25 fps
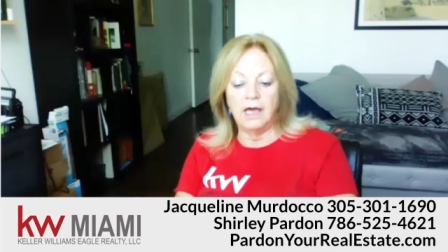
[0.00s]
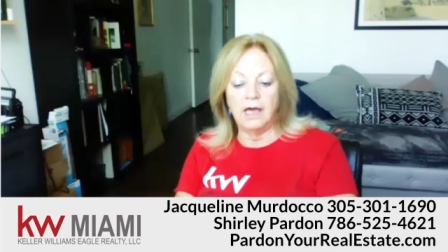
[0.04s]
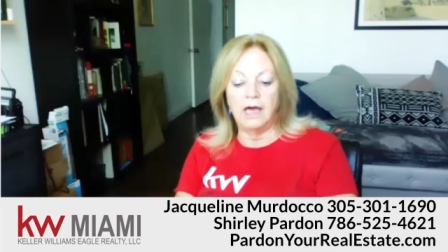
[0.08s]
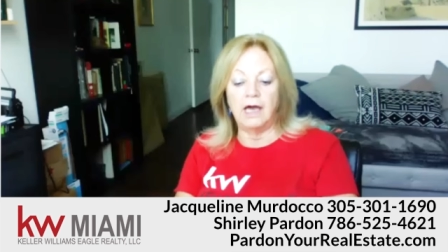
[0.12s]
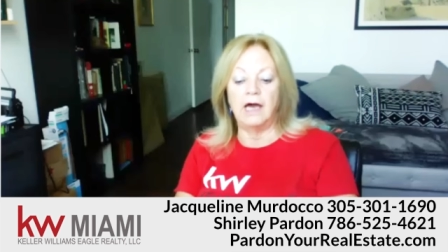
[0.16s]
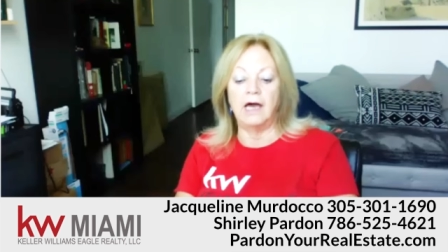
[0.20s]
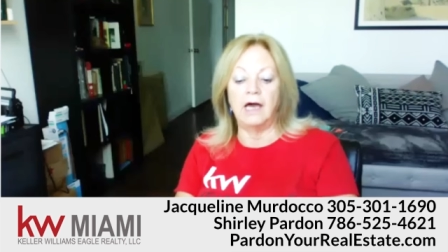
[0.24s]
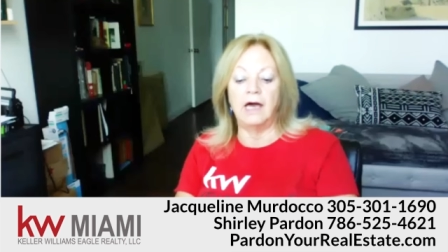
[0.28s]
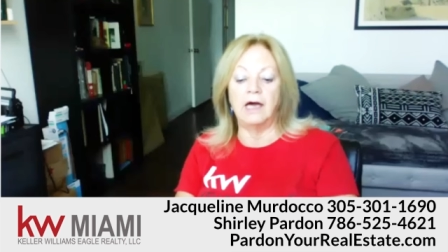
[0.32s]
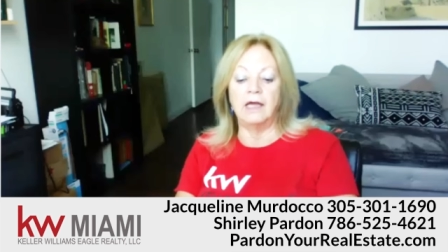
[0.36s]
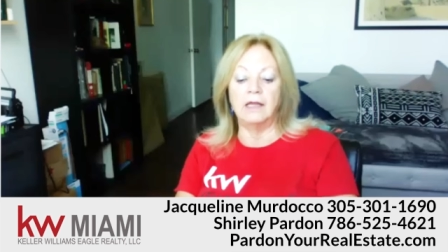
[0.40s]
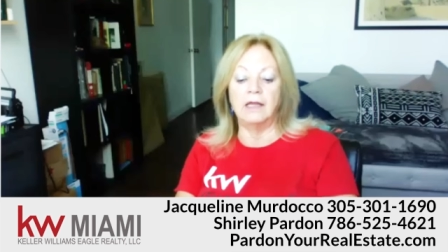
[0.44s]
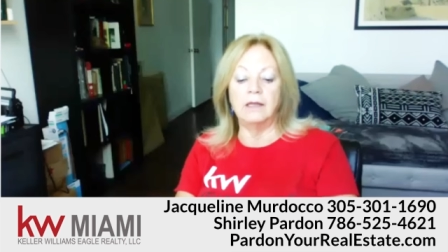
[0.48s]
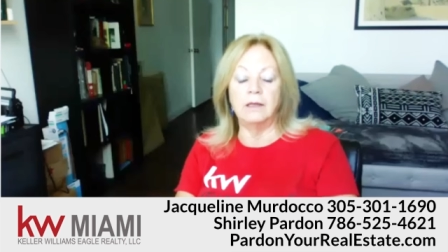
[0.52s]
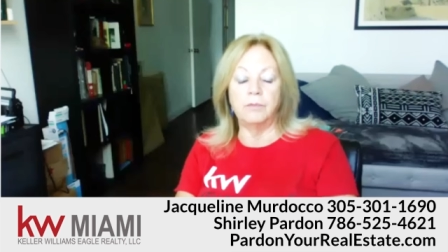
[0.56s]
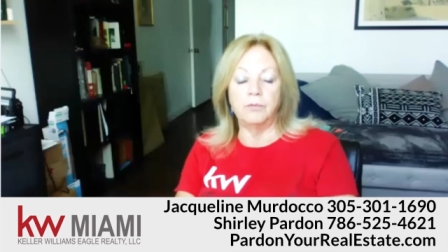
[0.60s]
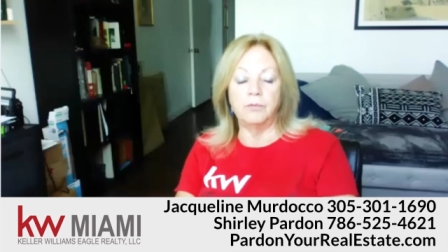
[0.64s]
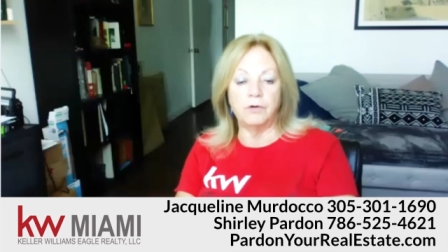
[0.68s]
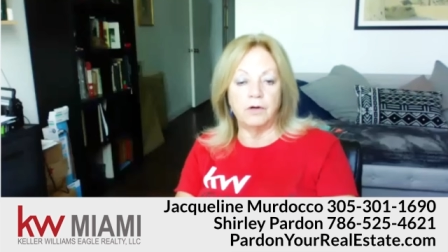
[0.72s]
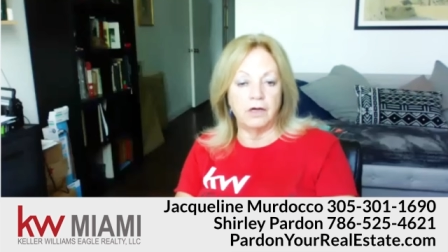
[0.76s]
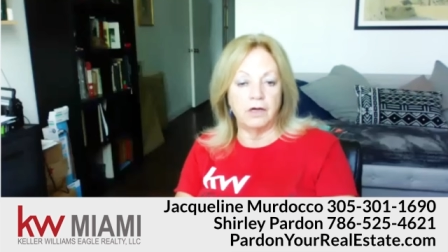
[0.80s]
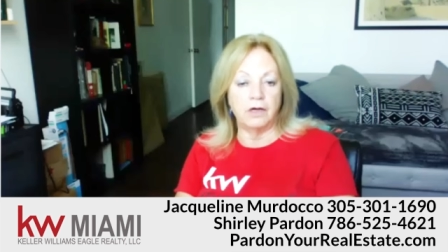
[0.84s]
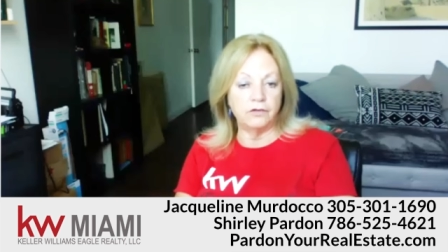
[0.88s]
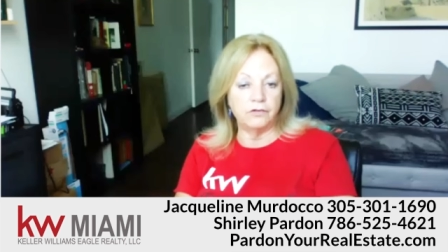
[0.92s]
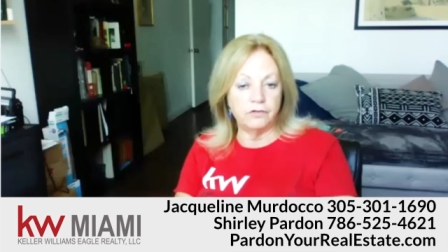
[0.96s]
and the
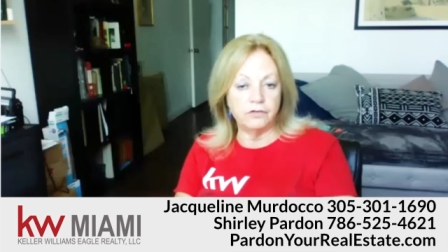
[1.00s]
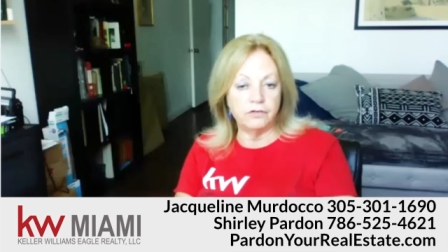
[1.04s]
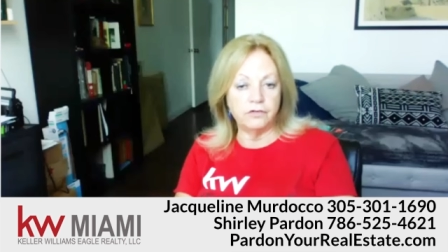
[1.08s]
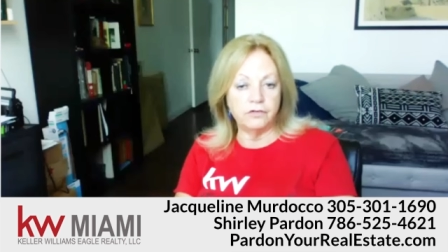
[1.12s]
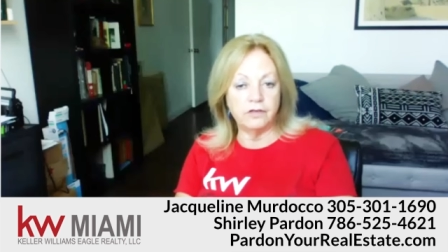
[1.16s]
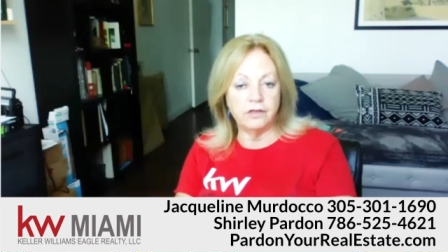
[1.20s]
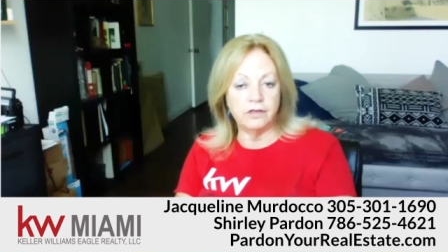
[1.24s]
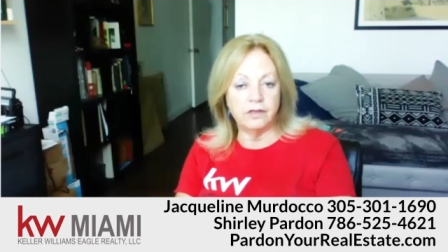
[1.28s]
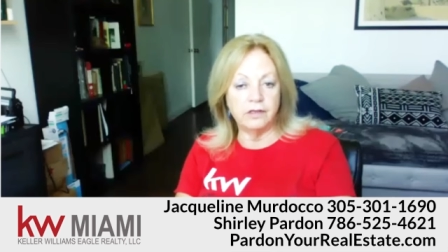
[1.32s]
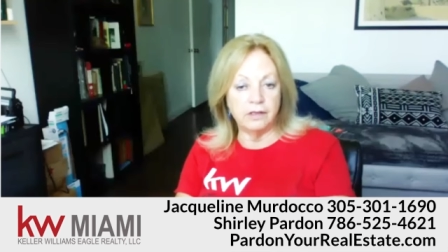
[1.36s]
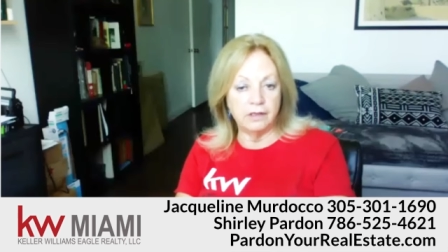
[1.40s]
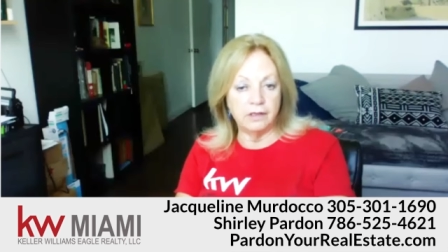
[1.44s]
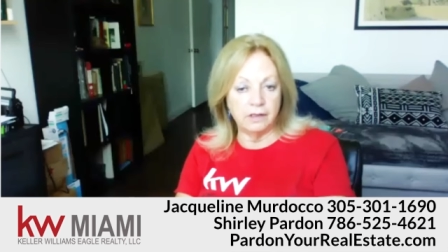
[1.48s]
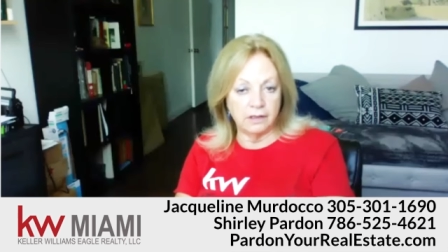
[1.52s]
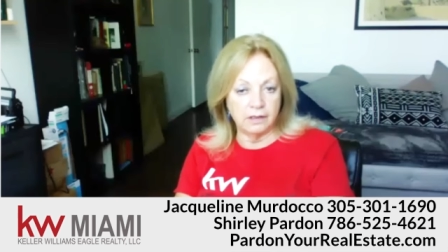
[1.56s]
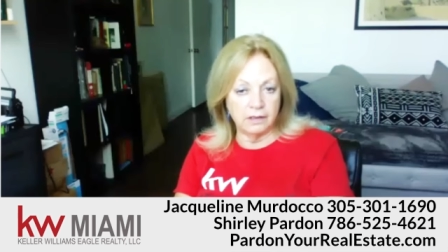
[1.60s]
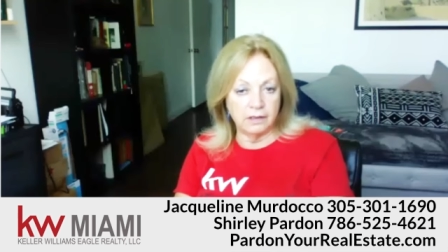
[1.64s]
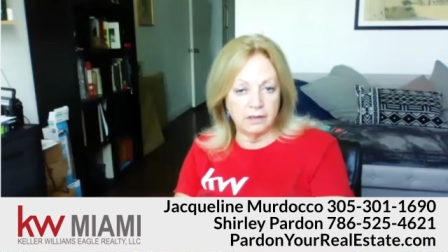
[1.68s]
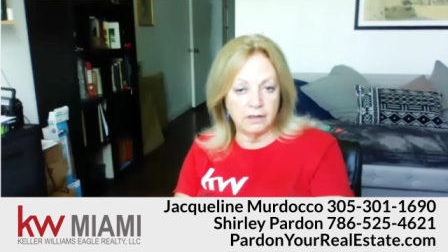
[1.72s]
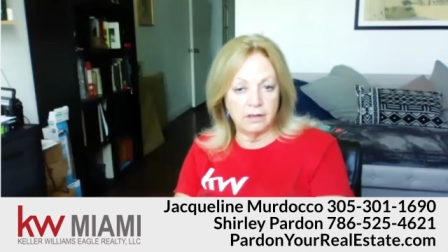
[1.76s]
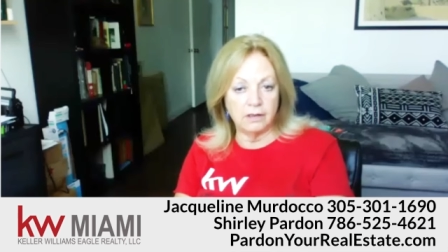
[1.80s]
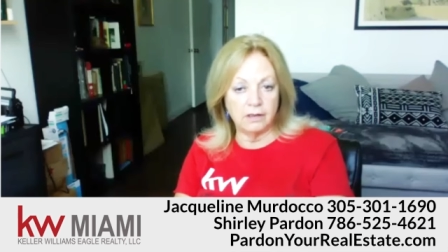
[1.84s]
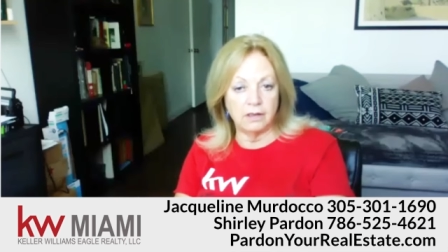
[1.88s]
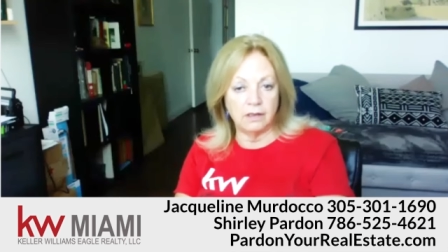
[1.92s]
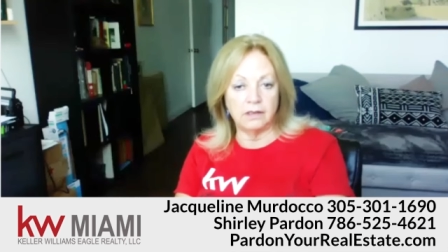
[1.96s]
prices
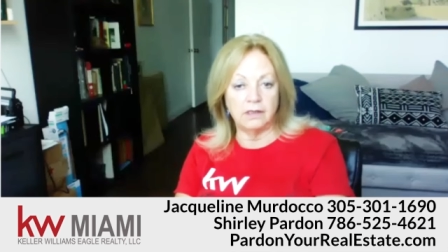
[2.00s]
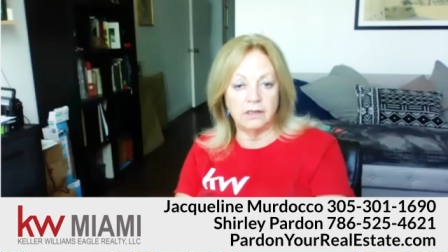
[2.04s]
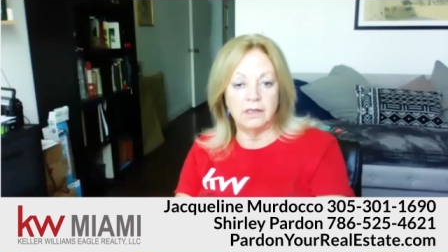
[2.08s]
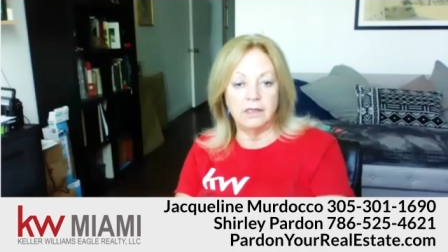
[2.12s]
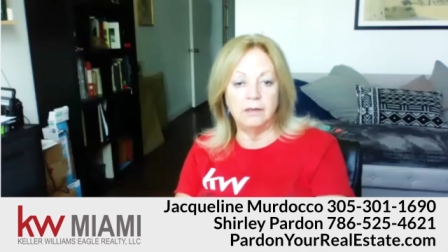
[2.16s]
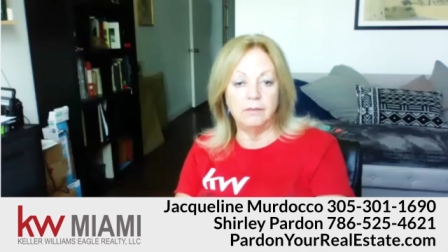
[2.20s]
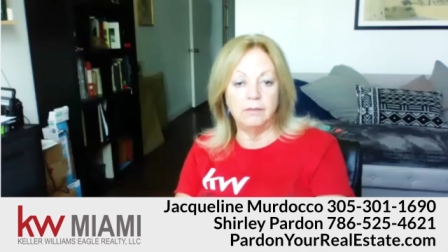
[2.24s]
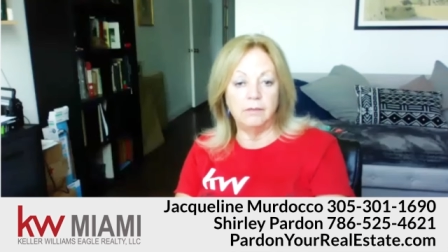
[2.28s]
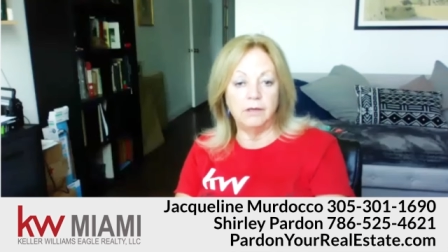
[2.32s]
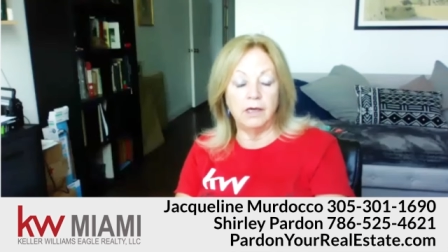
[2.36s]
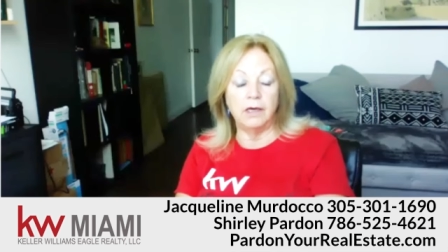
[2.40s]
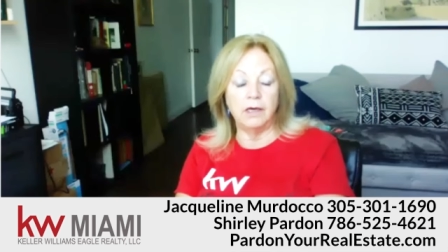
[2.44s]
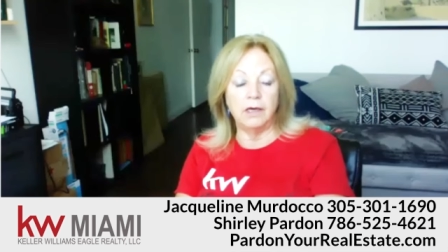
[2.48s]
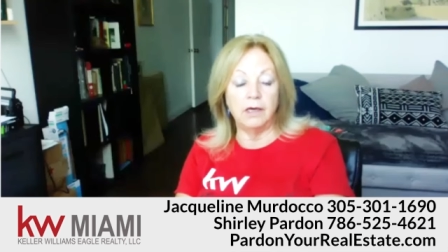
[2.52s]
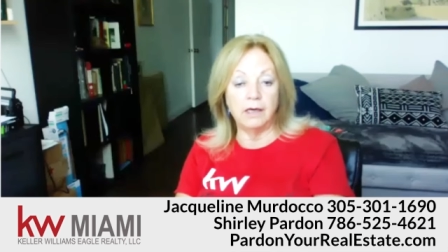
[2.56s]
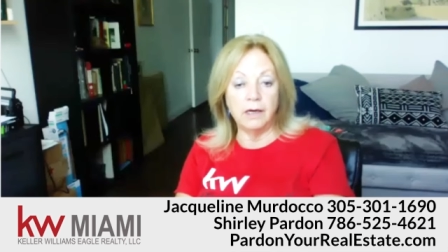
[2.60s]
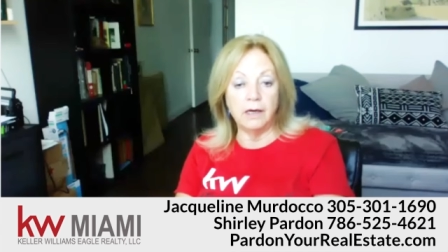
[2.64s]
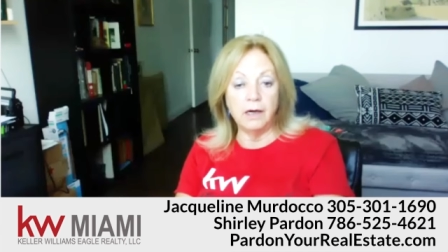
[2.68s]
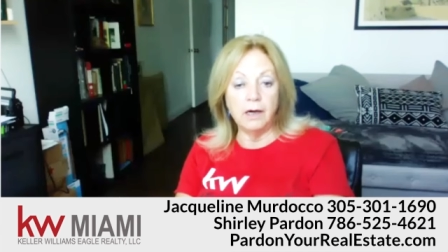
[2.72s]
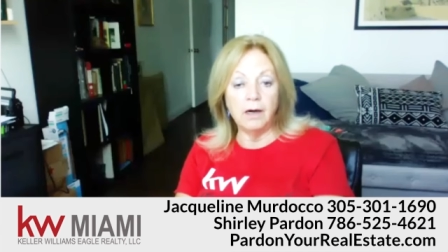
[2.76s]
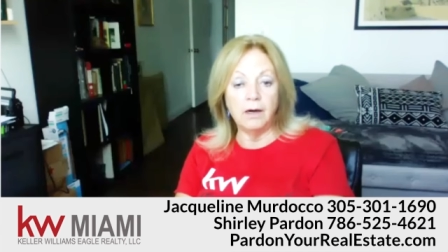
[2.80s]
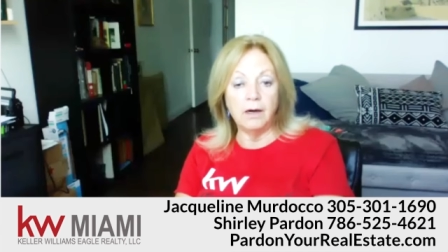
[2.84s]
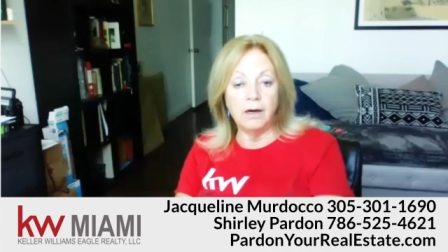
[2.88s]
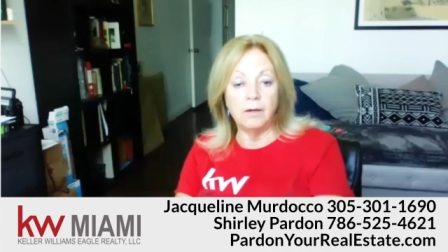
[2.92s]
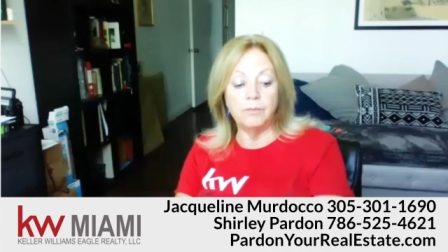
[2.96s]
here keep going
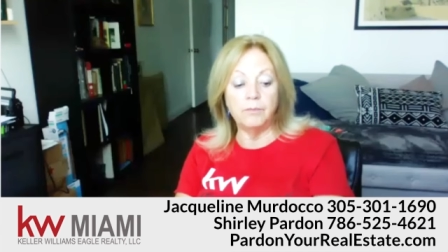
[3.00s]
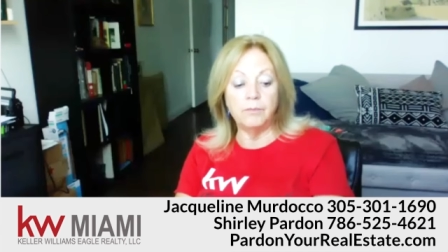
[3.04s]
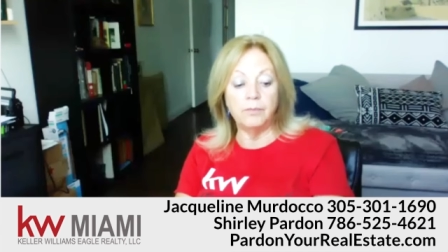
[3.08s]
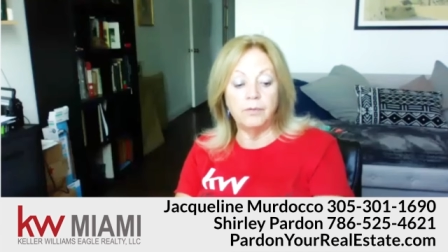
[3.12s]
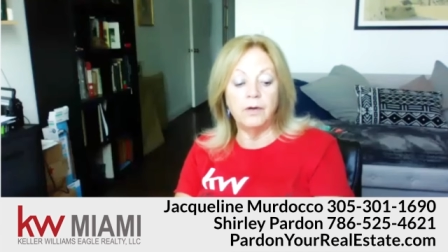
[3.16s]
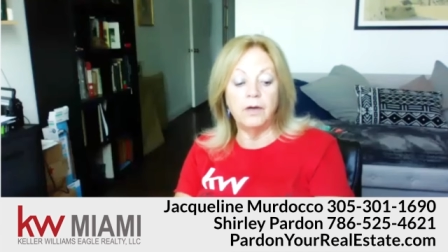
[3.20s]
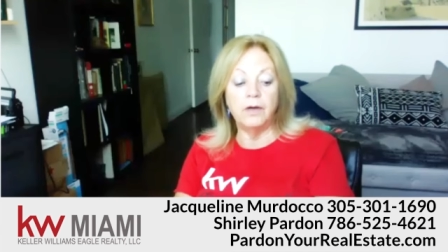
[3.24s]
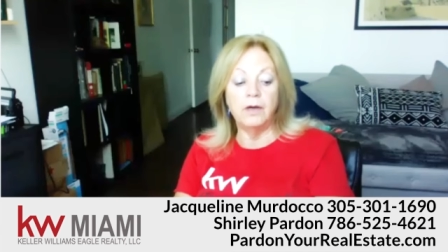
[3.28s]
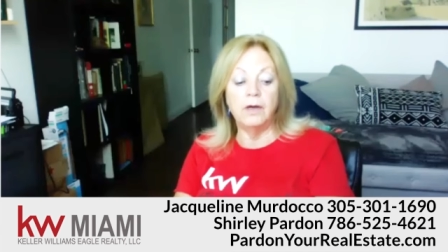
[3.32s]
up.